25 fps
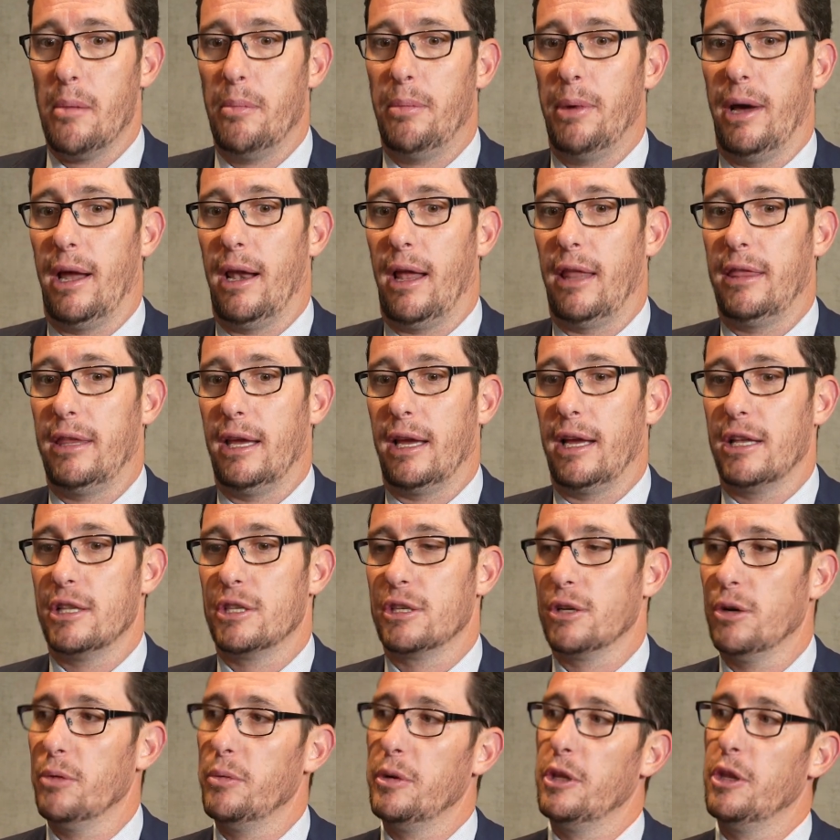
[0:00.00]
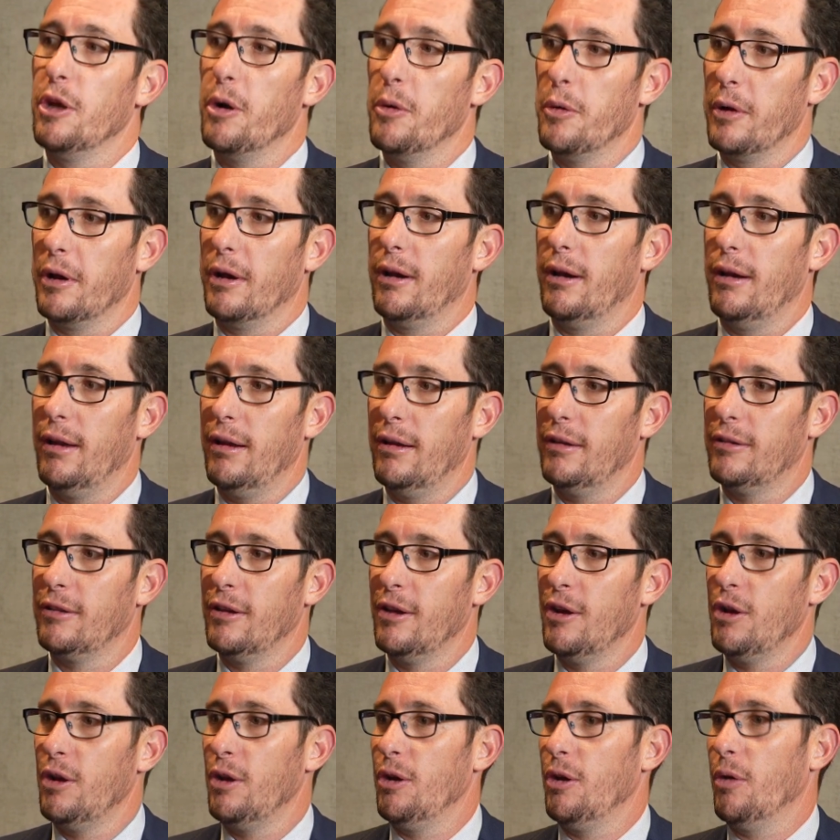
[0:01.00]
But I think until we know what it is,
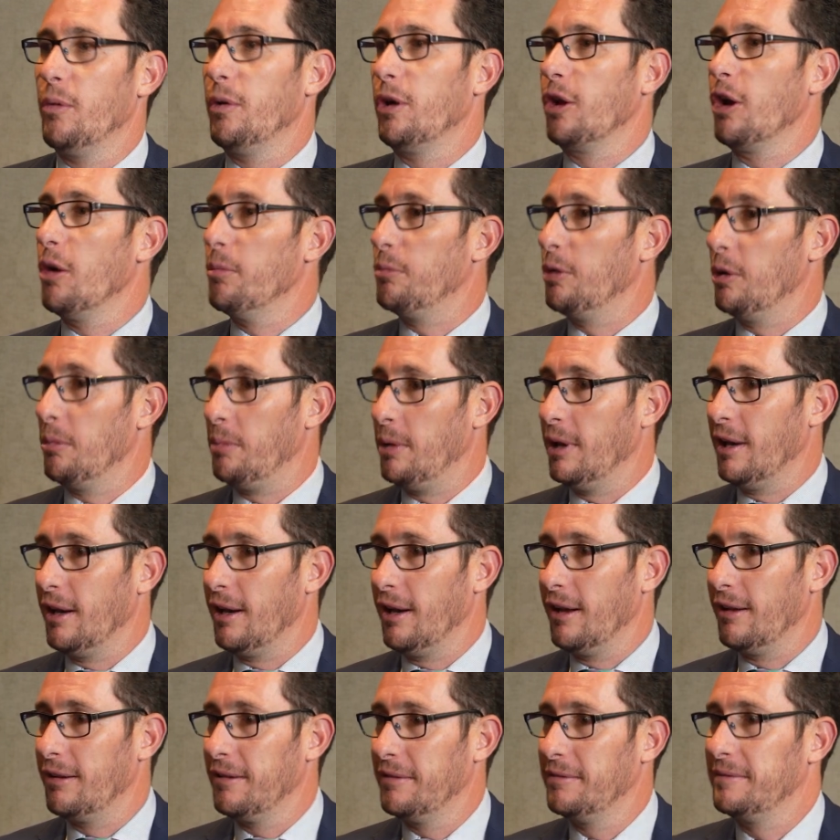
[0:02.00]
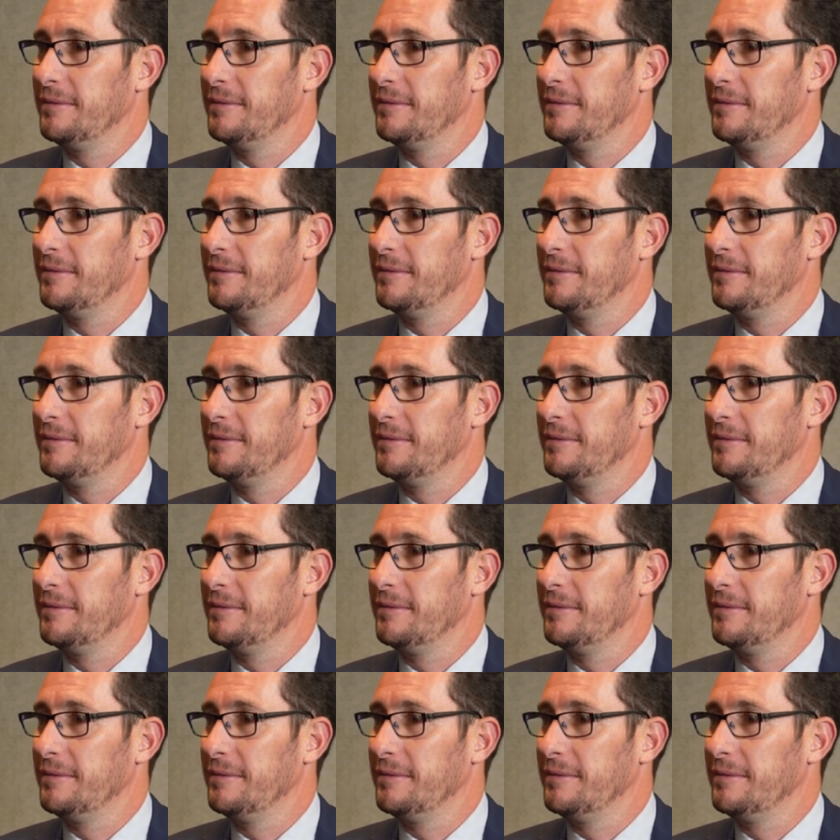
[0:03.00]
you don't want to go put a pin in it.